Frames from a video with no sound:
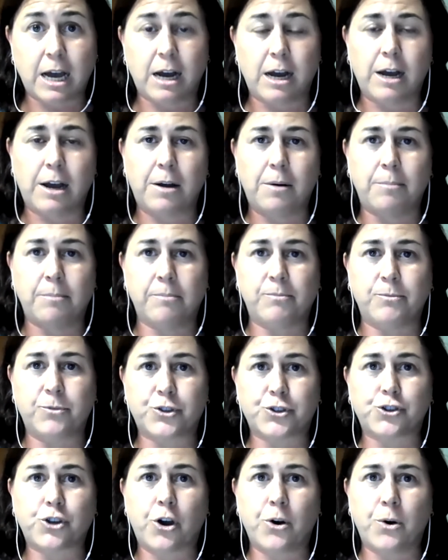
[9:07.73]
Um,
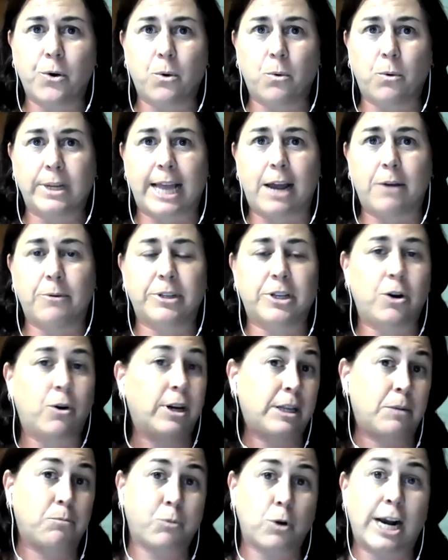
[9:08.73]
so when I would go
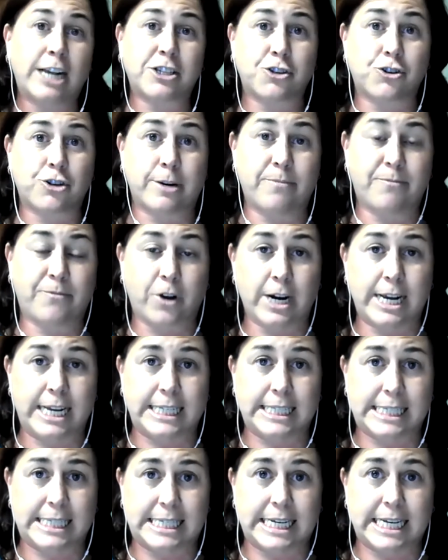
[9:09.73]
on a press trip, for
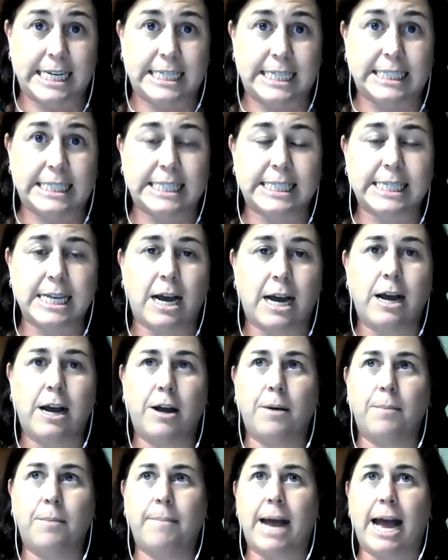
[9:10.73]
instance,
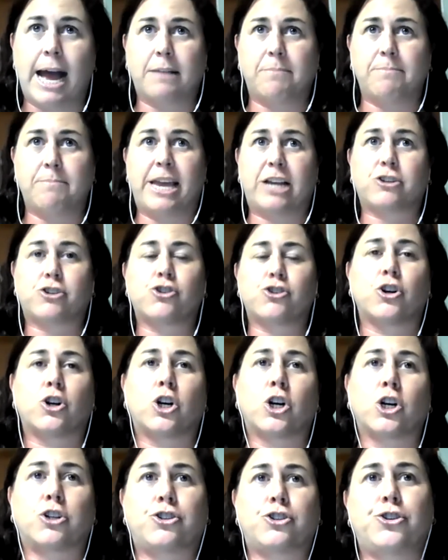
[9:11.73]
um, I'd make
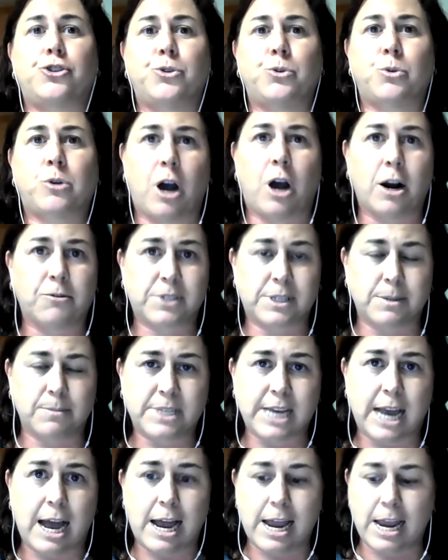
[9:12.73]
sure to carve
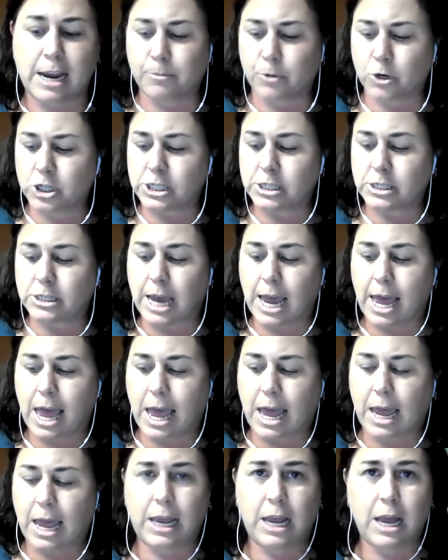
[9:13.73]
some time or
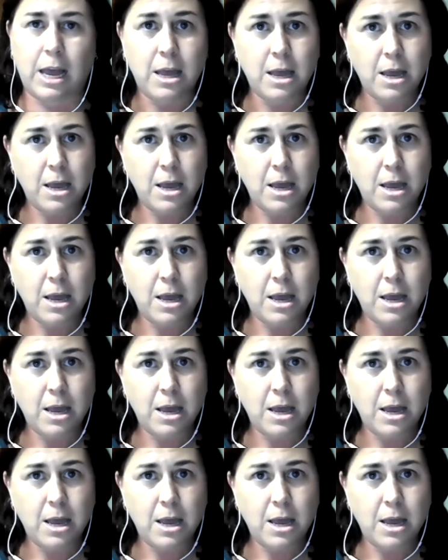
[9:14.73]
stay